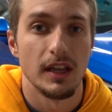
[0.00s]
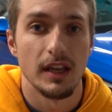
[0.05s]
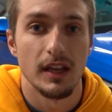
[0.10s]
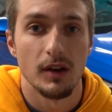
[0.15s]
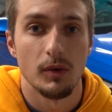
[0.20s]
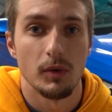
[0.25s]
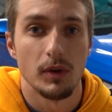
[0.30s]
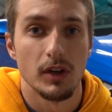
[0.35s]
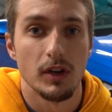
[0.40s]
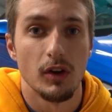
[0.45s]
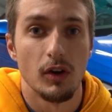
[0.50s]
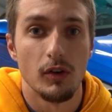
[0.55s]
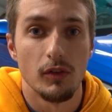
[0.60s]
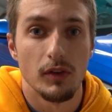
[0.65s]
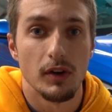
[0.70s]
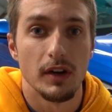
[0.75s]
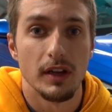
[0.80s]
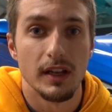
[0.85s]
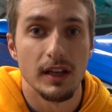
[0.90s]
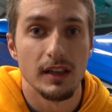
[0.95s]
and I want to go
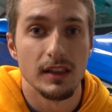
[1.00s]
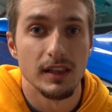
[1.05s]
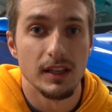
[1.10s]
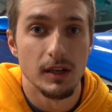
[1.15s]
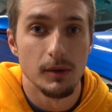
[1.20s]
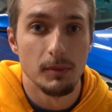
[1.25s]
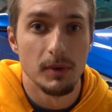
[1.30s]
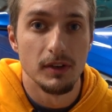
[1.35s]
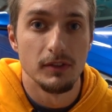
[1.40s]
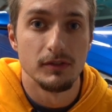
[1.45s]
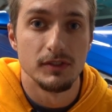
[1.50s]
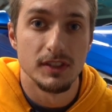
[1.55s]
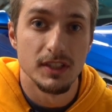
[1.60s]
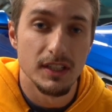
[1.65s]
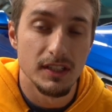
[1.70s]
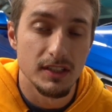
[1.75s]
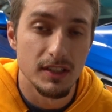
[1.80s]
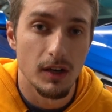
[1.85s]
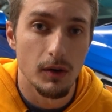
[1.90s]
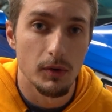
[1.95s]
over it in a little bit of
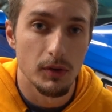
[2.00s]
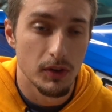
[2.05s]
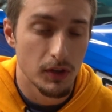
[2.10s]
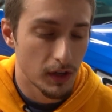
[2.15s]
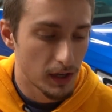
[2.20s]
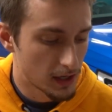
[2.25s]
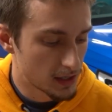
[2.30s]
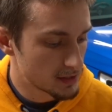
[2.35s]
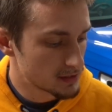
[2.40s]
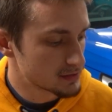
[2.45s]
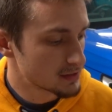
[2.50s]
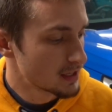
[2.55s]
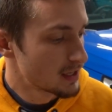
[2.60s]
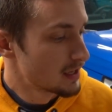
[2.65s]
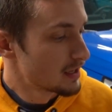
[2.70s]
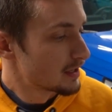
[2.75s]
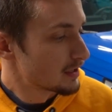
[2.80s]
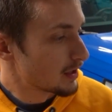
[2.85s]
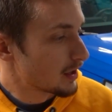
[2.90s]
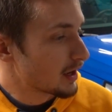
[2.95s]
detail with you guys.
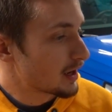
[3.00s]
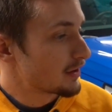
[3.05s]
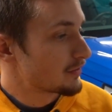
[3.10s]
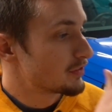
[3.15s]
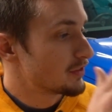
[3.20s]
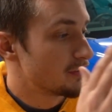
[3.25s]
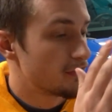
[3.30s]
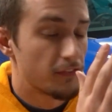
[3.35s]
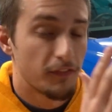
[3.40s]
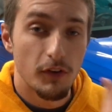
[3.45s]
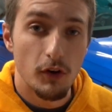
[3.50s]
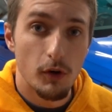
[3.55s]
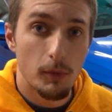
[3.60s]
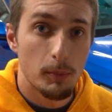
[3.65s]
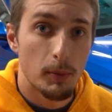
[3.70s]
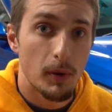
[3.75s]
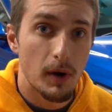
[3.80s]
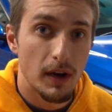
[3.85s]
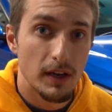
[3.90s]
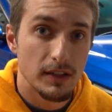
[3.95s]
Now I have the full
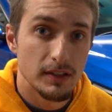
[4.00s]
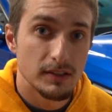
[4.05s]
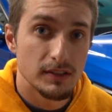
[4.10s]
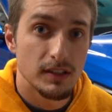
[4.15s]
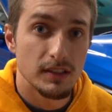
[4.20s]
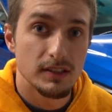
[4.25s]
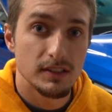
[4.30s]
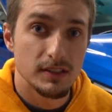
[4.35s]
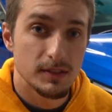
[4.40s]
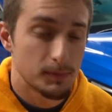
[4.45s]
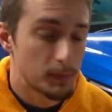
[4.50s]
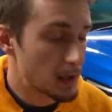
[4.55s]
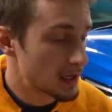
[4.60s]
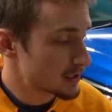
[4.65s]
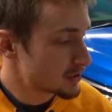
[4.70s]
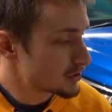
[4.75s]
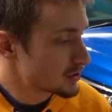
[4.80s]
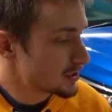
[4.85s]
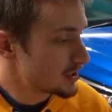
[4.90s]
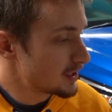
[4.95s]
price
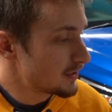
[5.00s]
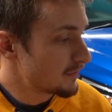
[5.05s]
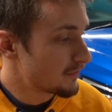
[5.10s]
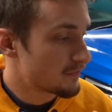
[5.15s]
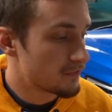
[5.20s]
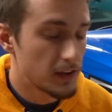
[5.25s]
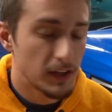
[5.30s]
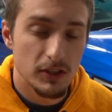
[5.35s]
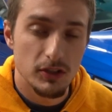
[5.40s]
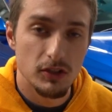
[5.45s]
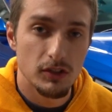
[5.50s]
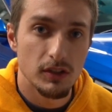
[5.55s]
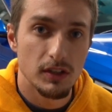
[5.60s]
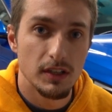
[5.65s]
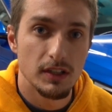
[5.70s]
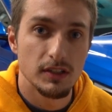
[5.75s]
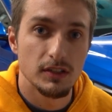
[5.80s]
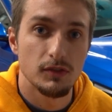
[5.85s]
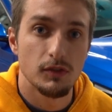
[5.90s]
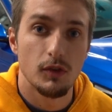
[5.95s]
spec sheet feature
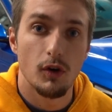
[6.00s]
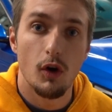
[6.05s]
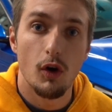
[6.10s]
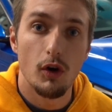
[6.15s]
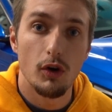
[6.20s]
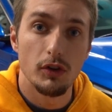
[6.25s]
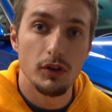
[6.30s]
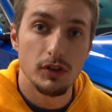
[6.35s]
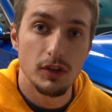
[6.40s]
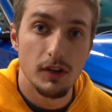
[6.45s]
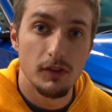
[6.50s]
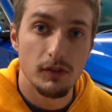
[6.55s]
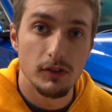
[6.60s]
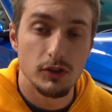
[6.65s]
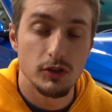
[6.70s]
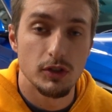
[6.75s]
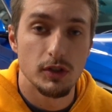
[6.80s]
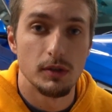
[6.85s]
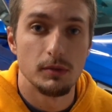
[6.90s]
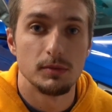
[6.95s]
list for all the
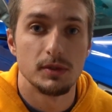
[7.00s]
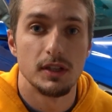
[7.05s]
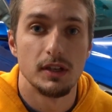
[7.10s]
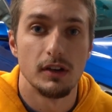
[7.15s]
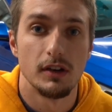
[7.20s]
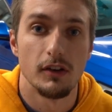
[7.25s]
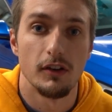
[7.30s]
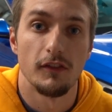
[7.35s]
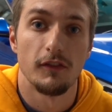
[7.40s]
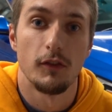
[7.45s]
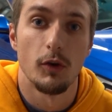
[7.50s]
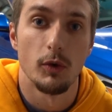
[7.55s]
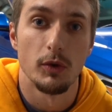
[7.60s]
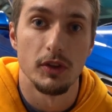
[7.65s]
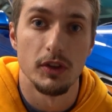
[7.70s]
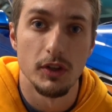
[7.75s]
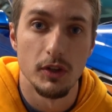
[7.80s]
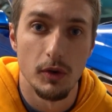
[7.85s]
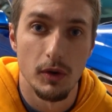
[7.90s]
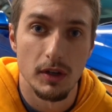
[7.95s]
different trims here for
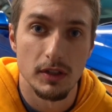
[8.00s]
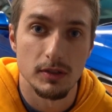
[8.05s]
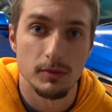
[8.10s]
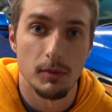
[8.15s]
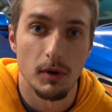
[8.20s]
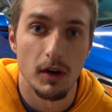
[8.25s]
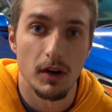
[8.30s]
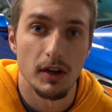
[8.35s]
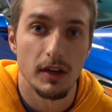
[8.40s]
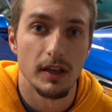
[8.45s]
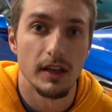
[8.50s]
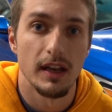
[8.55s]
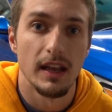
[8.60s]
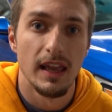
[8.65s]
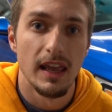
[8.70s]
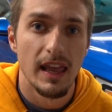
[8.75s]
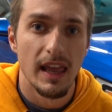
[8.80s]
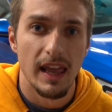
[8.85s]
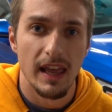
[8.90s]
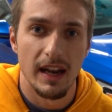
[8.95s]
the US market,
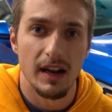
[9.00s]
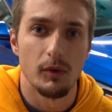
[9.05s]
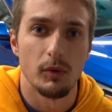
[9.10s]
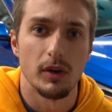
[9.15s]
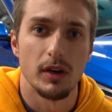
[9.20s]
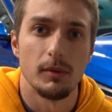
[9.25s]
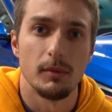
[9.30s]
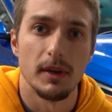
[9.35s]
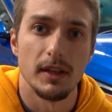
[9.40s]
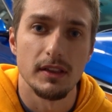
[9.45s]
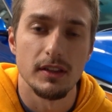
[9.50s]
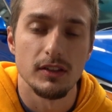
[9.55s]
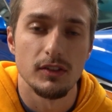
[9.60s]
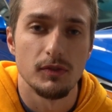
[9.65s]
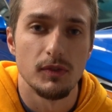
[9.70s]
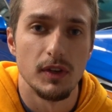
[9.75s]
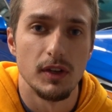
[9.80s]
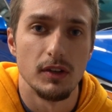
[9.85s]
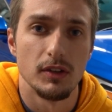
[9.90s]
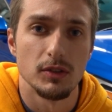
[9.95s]
and I wanted to make this
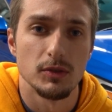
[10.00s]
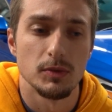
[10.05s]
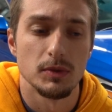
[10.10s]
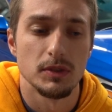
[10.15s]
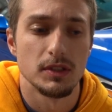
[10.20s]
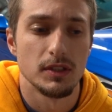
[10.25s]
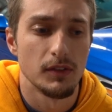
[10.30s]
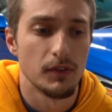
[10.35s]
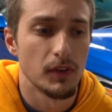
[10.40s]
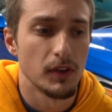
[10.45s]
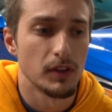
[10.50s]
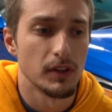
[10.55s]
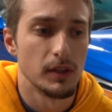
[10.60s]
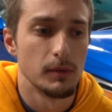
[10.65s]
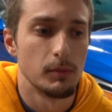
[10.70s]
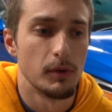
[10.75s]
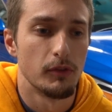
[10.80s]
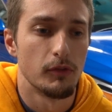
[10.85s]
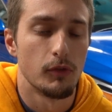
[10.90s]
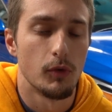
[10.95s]
video specifically
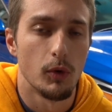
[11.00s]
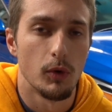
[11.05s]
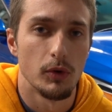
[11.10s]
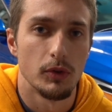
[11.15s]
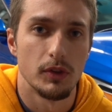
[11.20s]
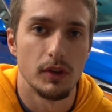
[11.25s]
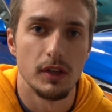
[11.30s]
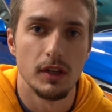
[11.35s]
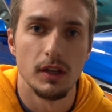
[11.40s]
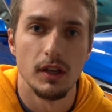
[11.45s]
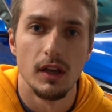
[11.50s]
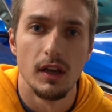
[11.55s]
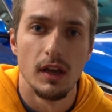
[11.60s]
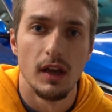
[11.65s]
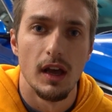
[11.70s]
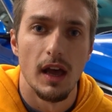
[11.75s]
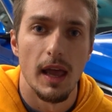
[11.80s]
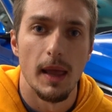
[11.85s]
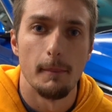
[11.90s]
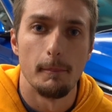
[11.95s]
before the
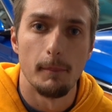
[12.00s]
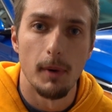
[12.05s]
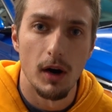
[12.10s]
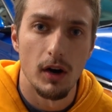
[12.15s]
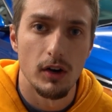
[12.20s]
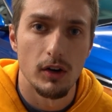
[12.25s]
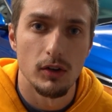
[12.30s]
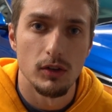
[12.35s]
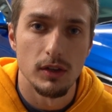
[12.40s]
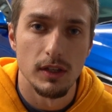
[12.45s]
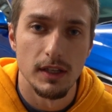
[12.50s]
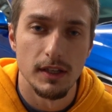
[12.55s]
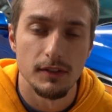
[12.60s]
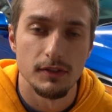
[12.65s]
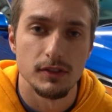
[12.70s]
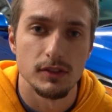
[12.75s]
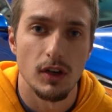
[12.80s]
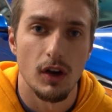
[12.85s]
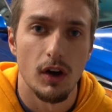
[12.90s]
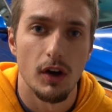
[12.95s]
embargo
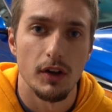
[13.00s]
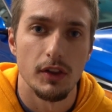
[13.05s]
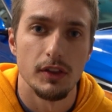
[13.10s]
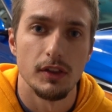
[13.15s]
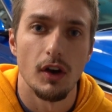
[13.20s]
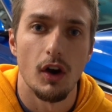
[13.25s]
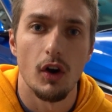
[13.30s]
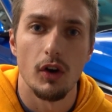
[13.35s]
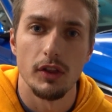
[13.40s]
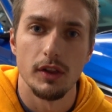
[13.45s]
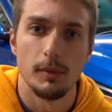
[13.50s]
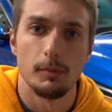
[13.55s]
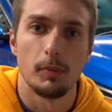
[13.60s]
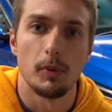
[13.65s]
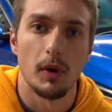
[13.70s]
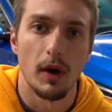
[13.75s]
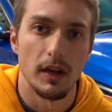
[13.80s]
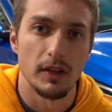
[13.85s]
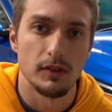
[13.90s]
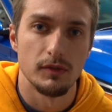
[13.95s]
lifts on all the
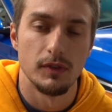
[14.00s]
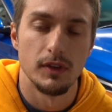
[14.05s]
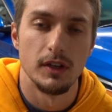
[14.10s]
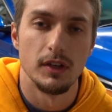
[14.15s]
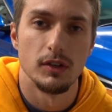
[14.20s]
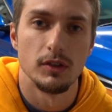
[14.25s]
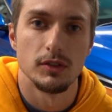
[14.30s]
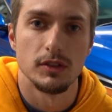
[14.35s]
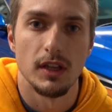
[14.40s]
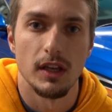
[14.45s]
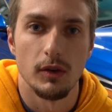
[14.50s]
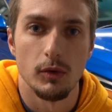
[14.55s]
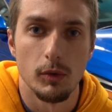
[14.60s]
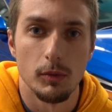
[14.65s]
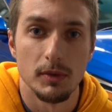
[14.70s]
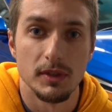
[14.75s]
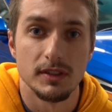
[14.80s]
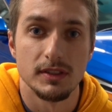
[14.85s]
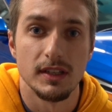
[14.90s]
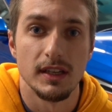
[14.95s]
press videos that will
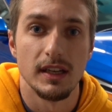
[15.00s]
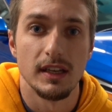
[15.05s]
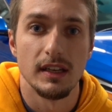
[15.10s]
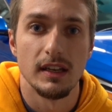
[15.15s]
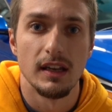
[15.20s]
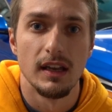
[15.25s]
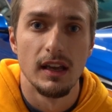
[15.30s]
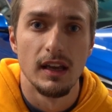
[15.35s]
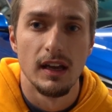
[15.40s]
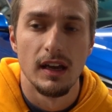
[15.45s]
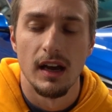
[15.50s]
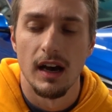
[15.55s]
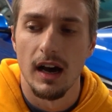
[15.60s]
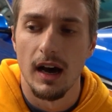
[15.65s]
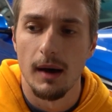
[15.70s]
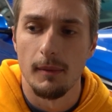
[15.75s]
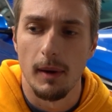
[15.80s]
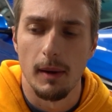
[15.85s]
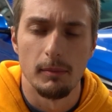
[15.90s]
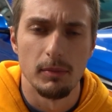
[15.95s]
be seen.
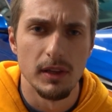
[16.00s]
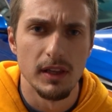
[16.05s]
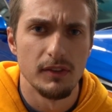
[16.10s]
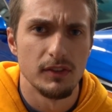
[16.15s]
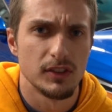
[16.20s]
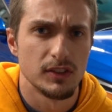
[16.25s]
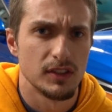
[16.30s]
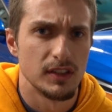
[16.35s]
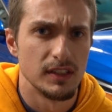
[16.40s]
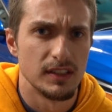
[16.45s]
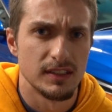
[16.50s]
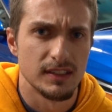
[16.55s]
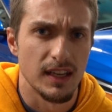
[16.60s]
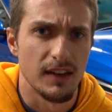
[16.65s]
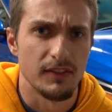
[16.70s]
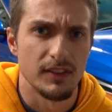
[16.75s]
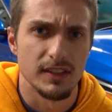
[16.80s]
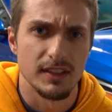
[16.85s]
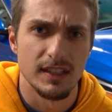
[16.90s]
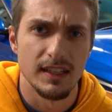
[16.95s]
I believe it's the
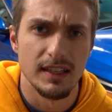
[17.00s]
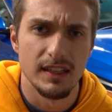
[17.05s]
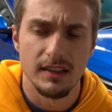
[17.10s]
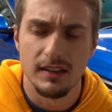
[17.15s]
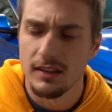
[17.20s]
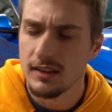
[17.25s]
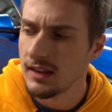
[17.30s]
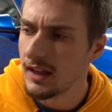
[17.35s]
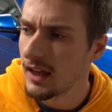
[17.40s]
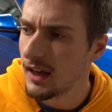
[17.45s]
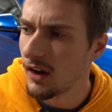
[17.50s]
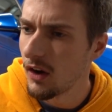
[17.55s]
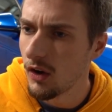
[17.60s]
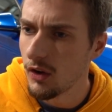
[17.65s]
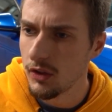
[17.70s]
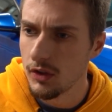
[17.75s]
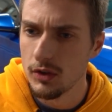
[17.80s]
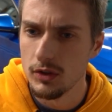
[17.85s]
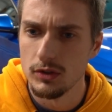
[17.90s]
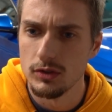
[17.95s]
17th that
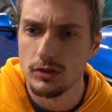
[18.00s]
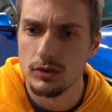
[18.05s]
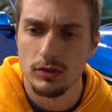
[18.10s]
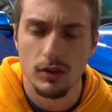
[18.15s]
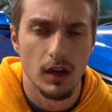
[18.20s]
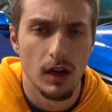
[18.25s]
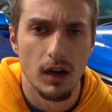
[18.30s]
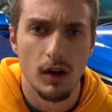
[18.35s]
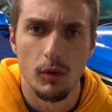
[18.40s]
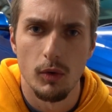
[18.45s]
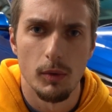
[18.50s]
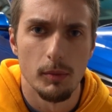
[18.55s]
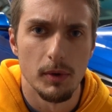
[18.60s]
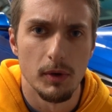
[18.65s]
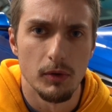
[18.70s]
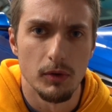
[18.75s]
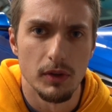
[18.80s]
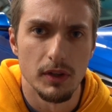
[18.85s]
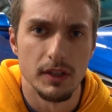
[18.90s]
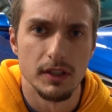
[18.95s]
all those will
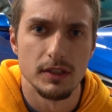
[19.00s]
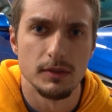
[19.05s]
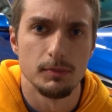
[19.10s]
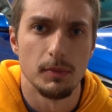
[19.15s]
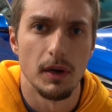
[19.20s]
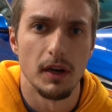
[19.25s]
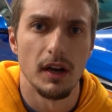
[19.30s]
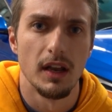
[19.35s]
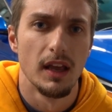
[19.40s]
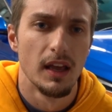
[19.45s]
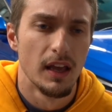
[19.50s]
be released, but